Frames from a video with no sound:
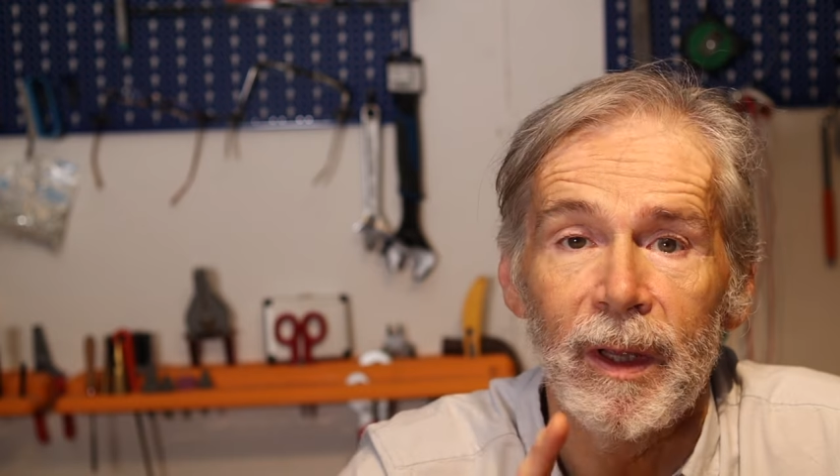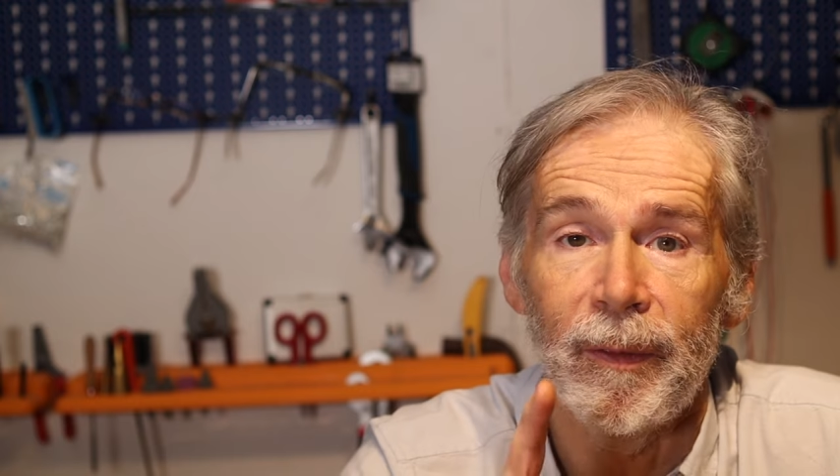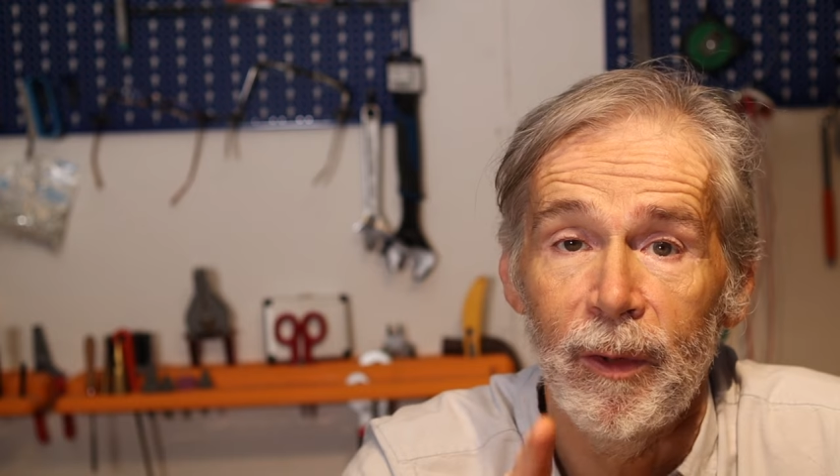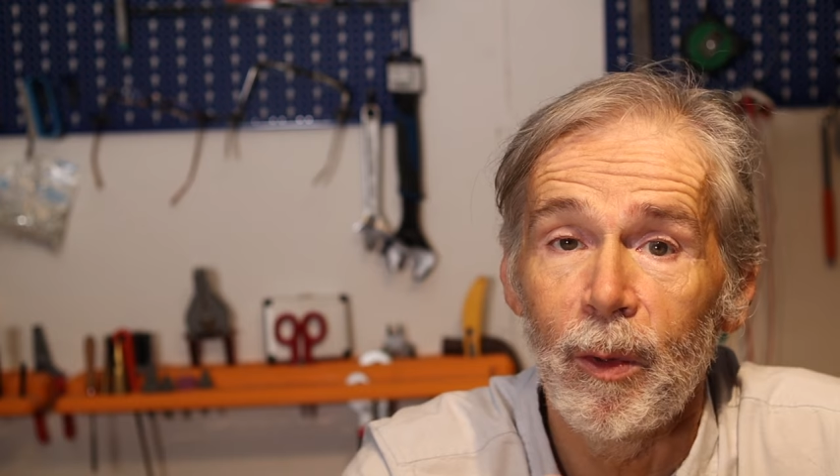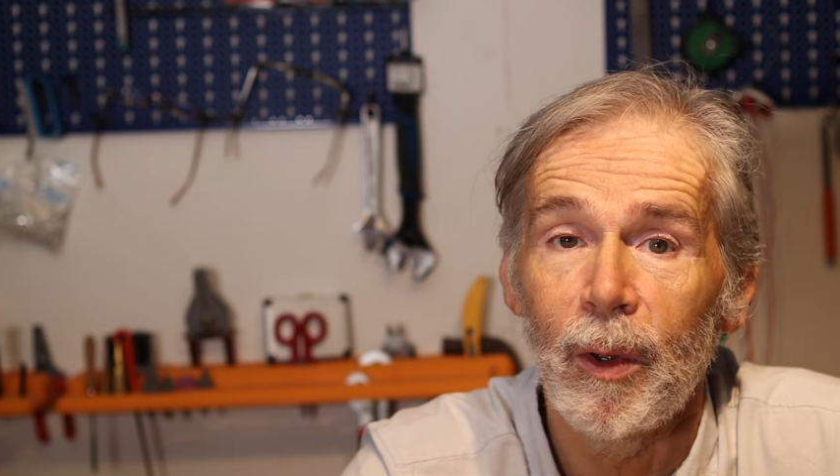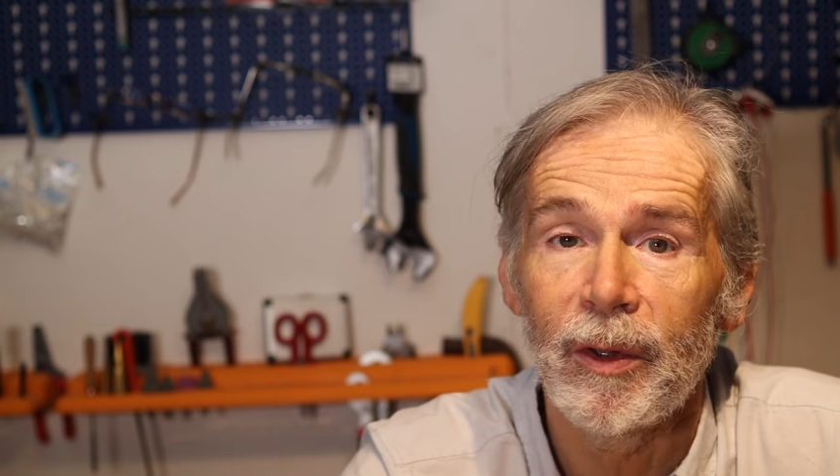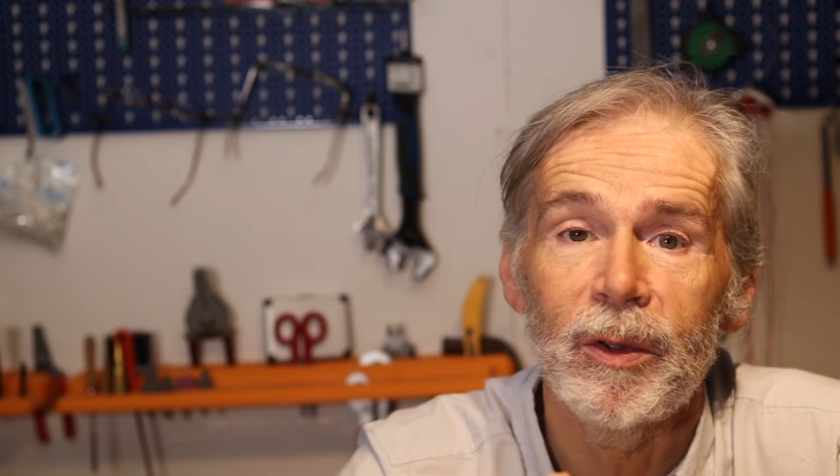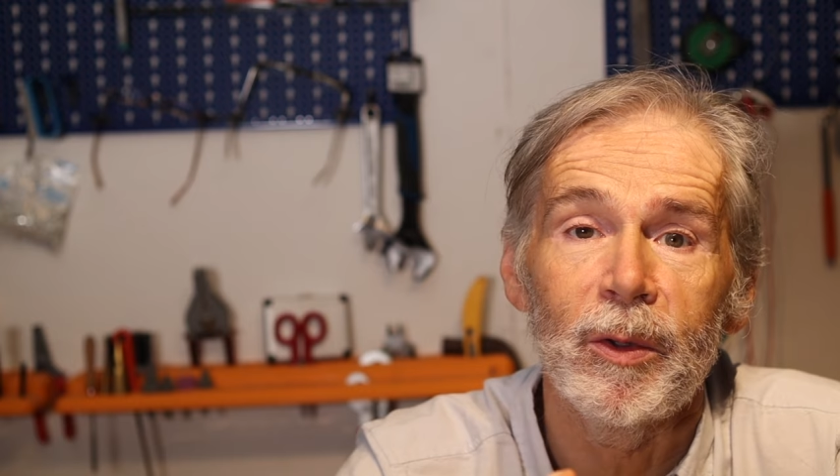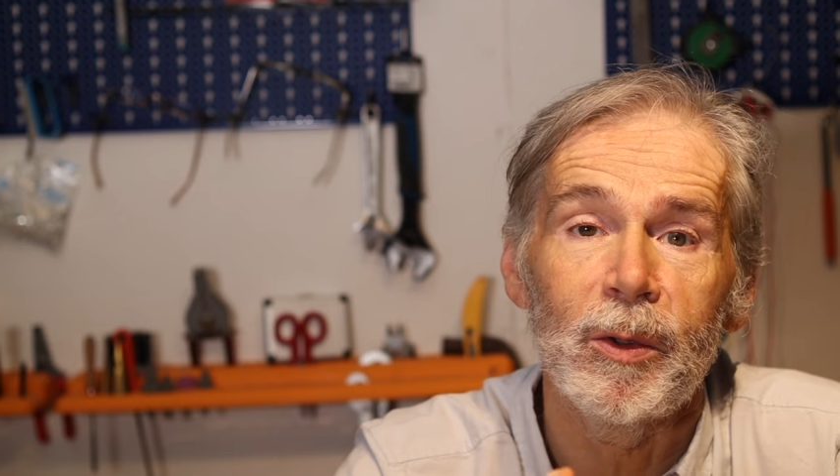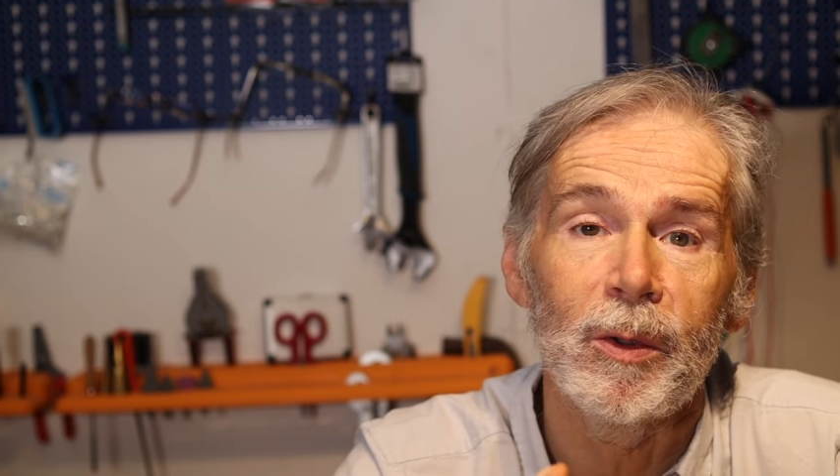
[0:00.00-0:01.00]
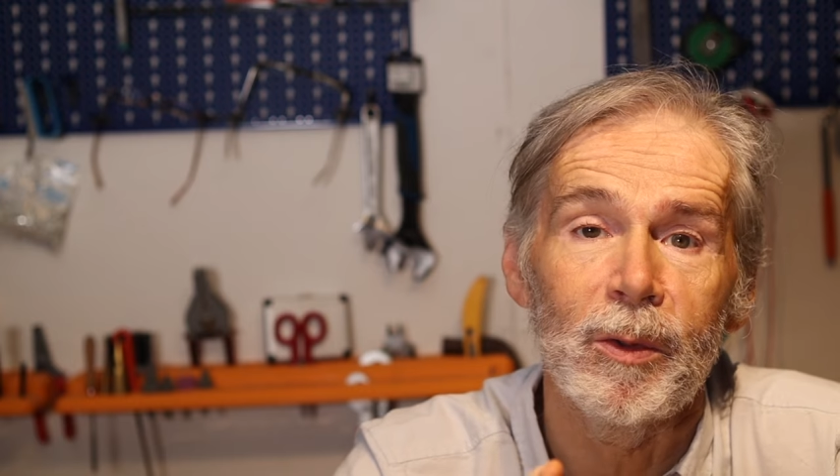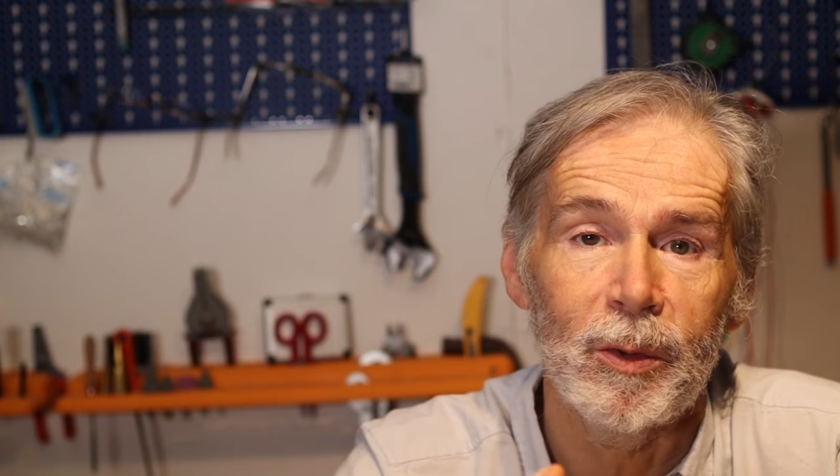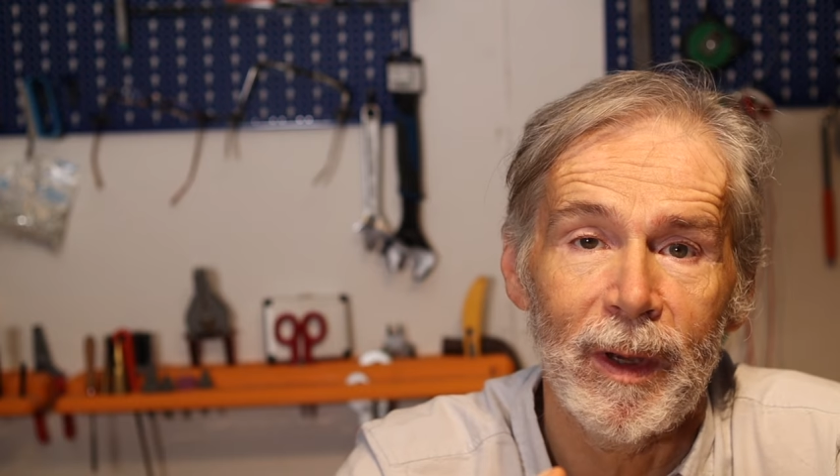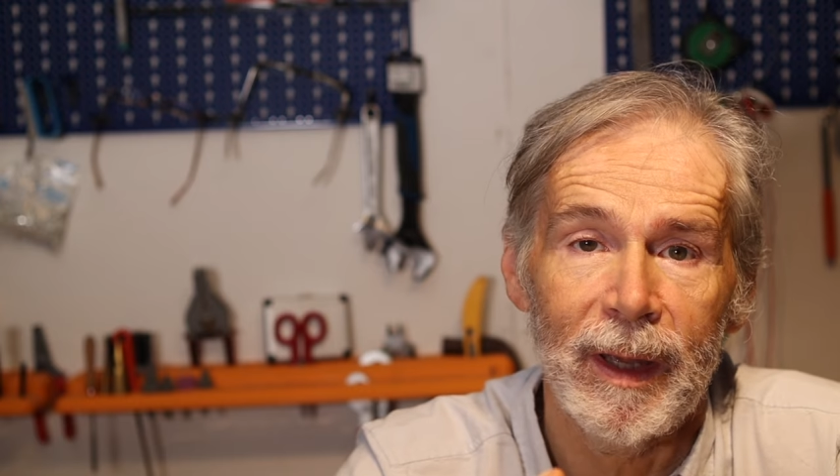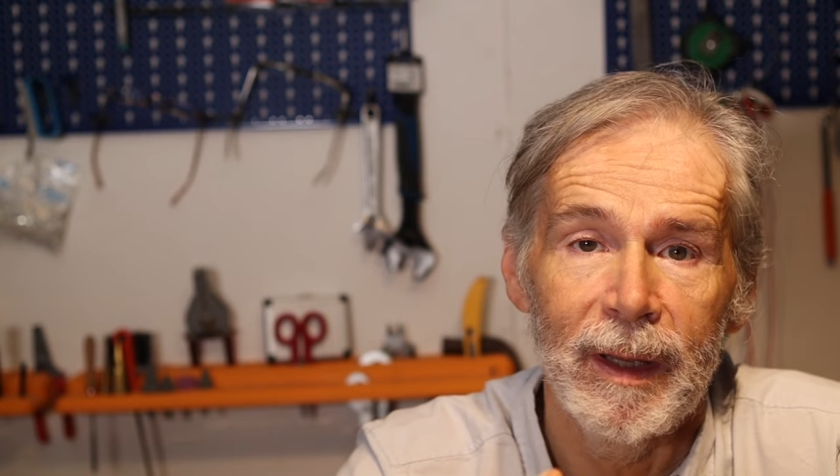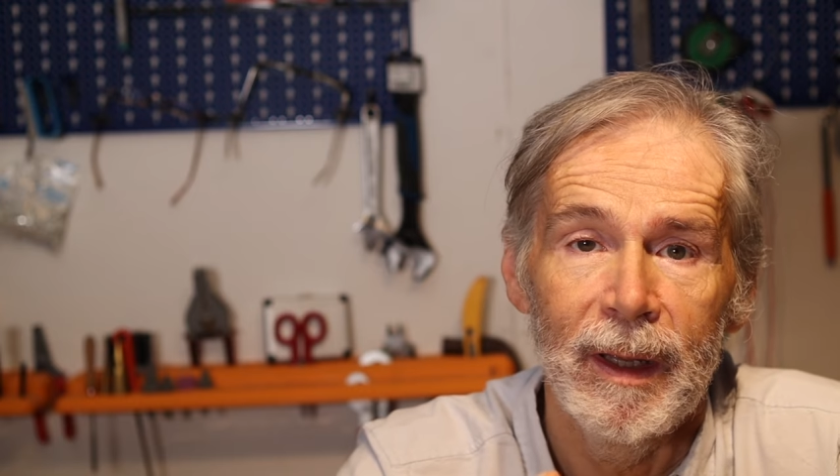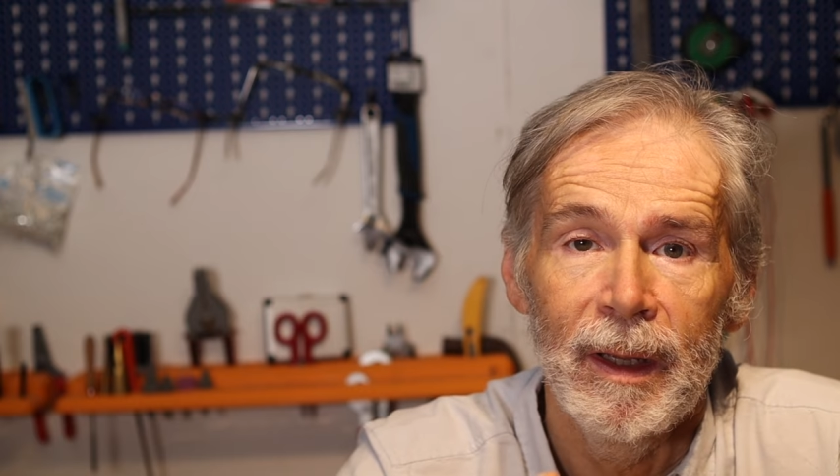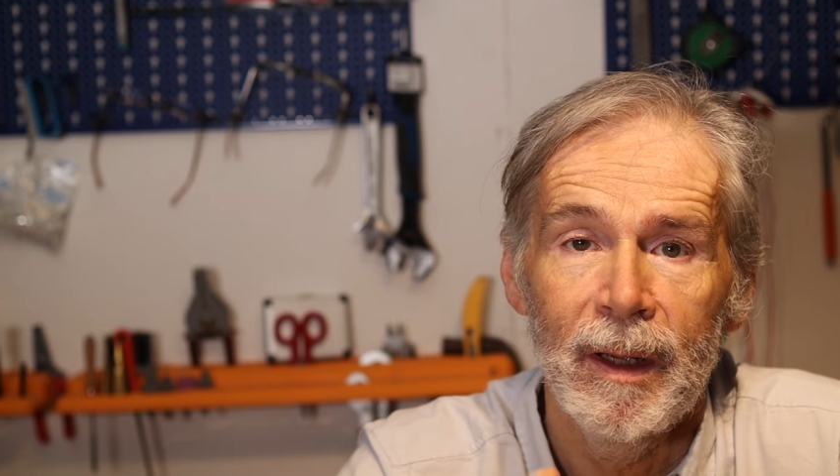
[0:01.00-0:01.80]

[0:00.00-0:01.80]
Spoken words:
If you want to try